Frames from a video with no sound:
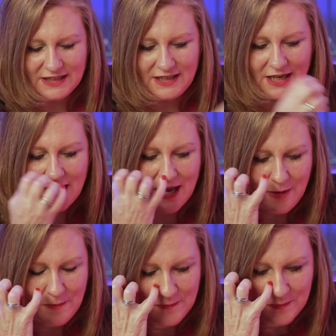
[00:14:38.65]
I
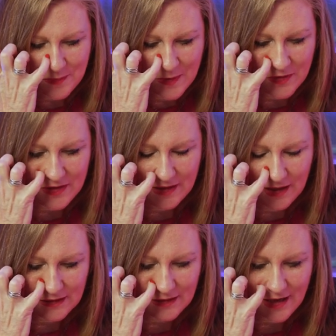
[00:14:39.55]
think
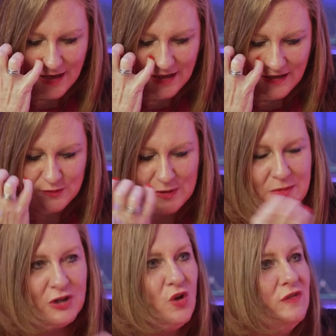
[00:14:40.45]
that gives
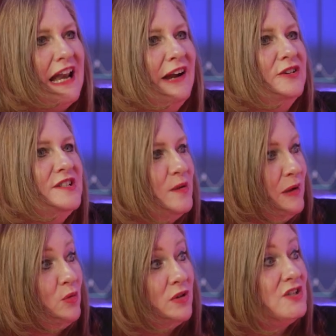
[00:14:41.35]
people a lot of clarity
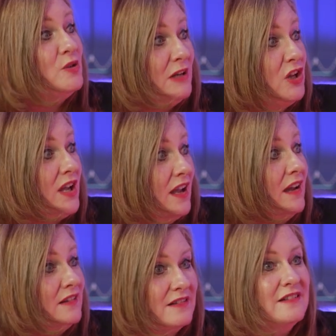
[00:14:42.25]
about what they should be looking at.